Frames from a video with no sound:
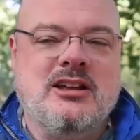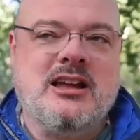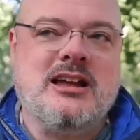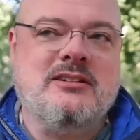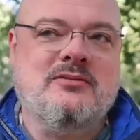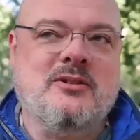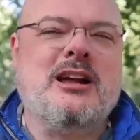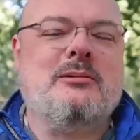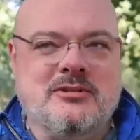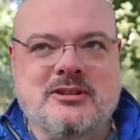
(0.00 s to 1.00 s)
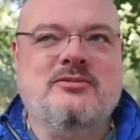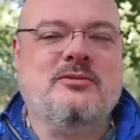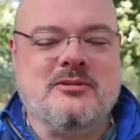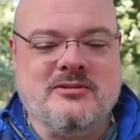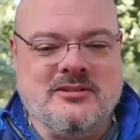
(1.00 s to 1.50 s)
and vocabulary
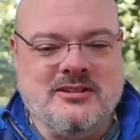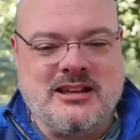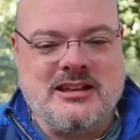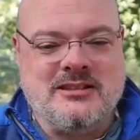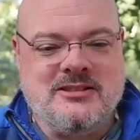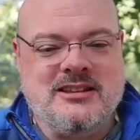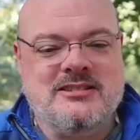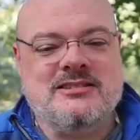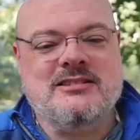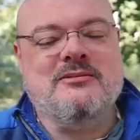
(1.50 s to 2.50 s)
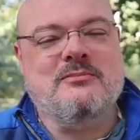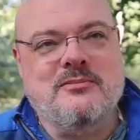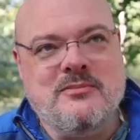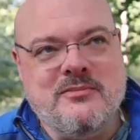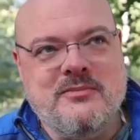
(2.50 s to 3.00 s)
for these
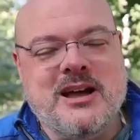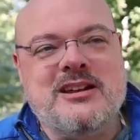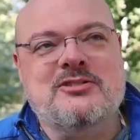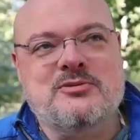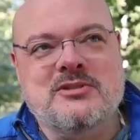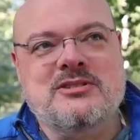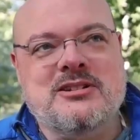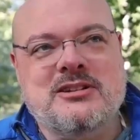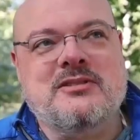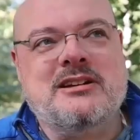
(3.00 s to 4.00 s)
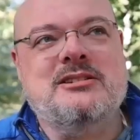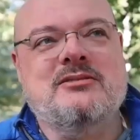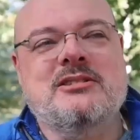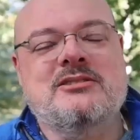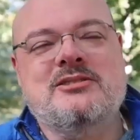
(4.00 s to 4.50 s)
management kind of
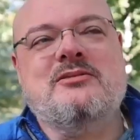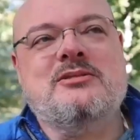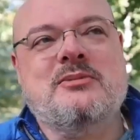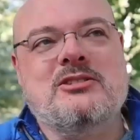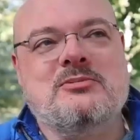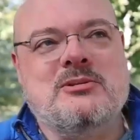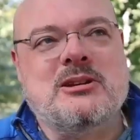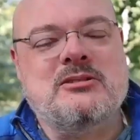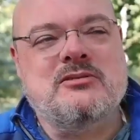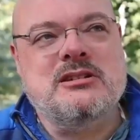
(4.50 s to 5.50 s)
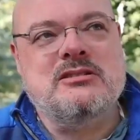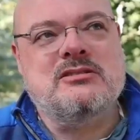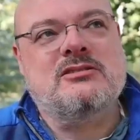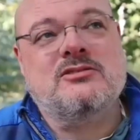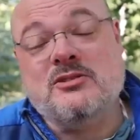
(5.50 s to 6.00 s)
activities, service management
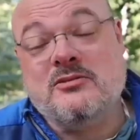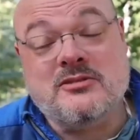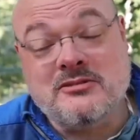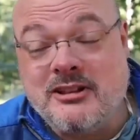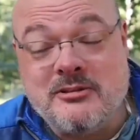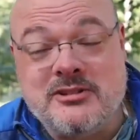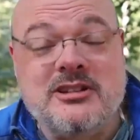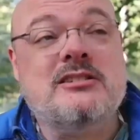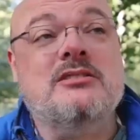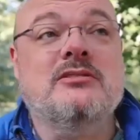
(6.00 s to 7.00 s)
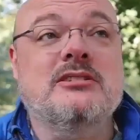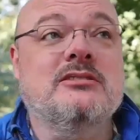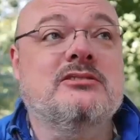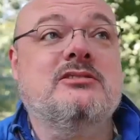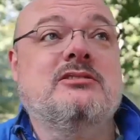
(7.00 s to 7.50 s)
activities, software development
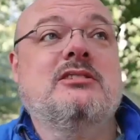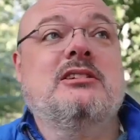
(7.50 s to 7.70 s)
activities,